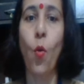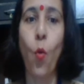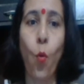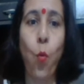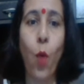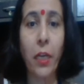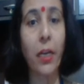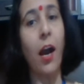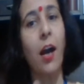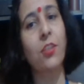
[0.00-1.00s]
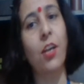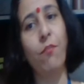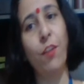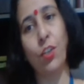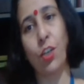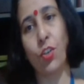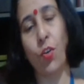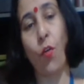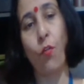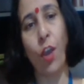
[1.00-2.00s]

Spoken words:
what are the features of